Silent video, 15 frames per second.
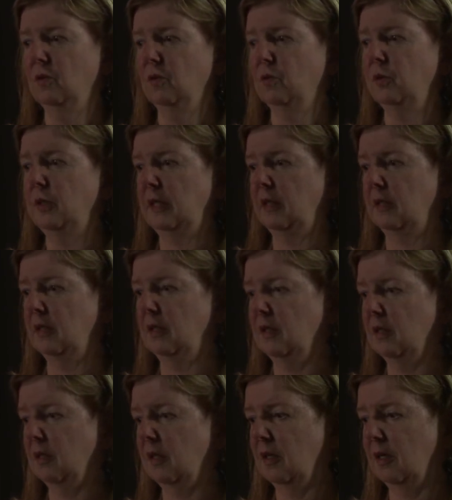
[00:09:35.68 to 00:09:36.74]
when
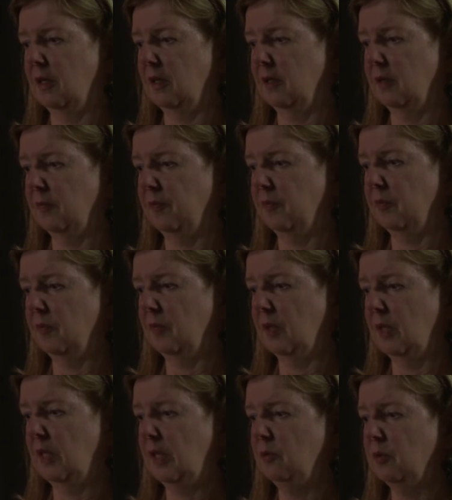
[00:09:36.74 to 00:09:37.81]
uh,
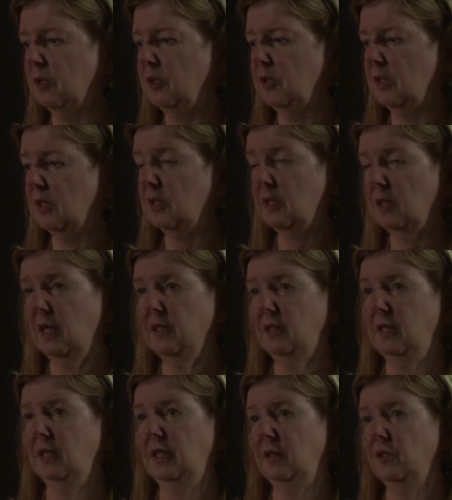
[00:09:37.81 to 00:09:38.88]
he was
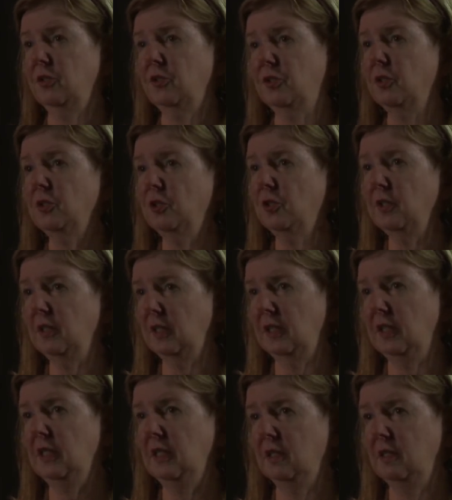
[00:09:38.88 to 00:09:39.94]
discussing the surgery that
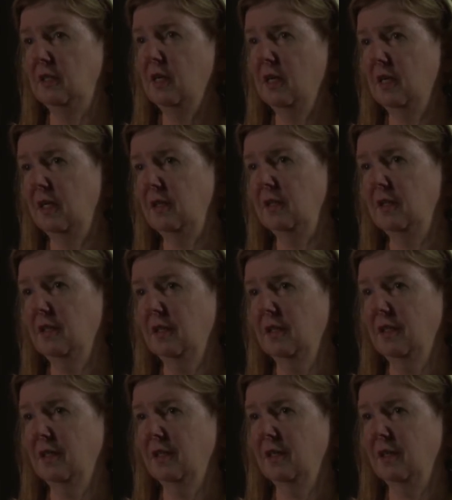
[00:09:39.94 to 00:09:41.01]
he had done
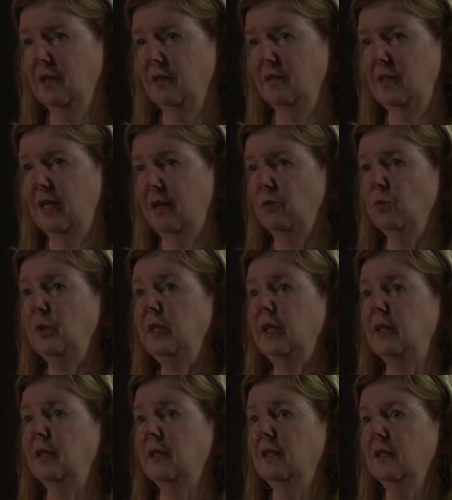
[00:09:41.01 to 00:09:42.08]
uh, that
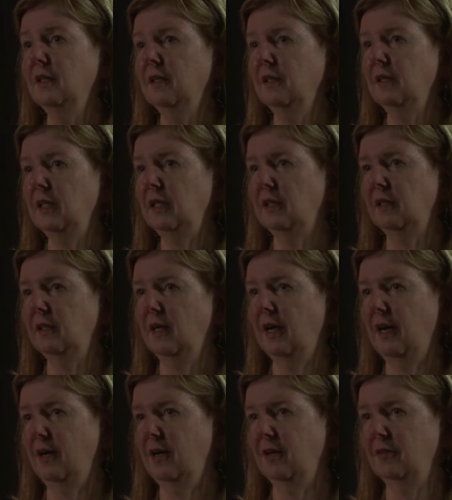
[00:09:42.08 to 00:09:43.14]
week in
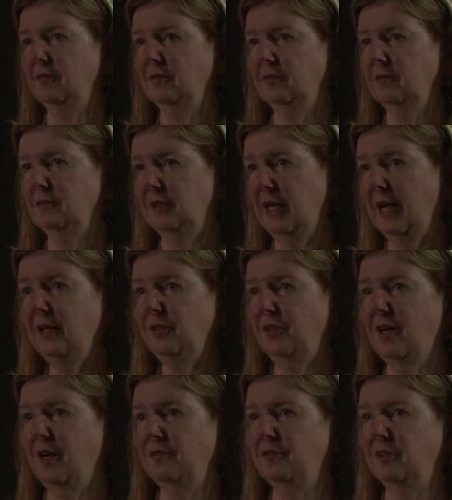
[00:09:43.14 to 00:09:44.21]
our cath
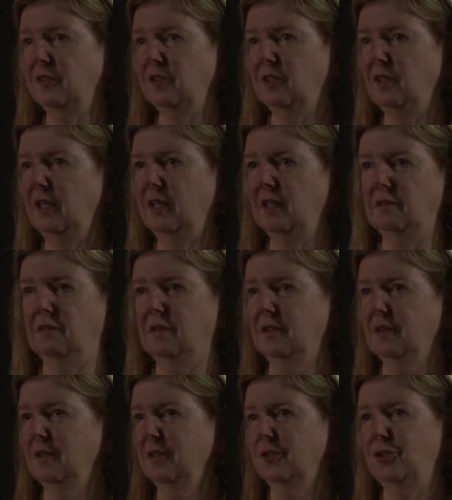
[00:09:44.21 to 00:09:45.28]
conference. And
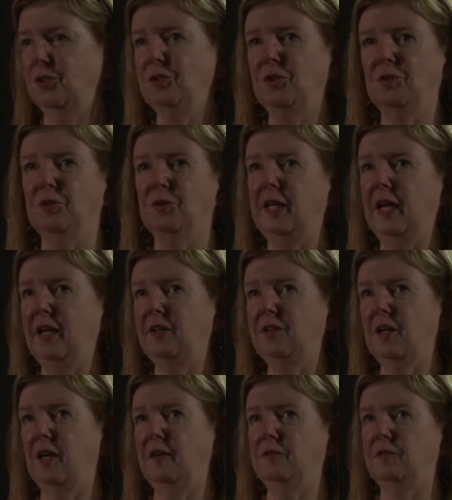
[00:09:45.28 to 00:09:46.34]
surgical cath
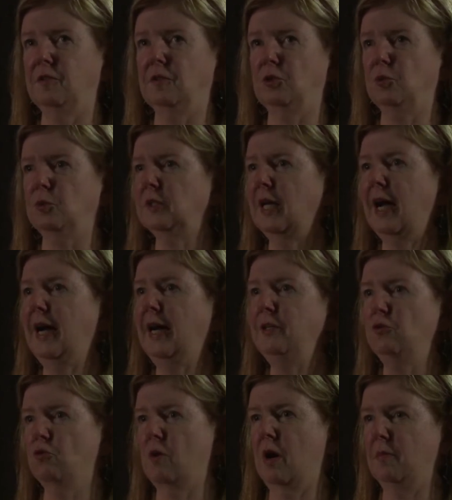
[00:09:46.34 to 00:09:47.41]
conference was high
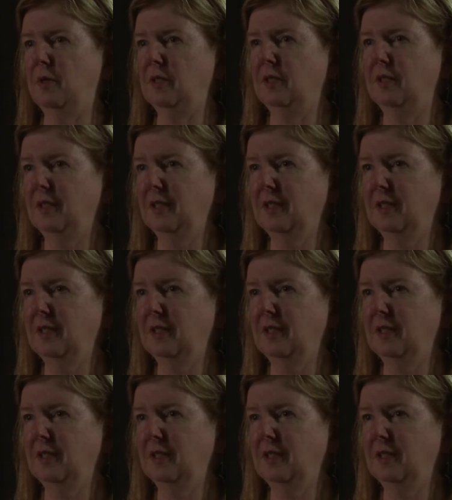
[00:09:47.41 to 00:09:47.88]
drama.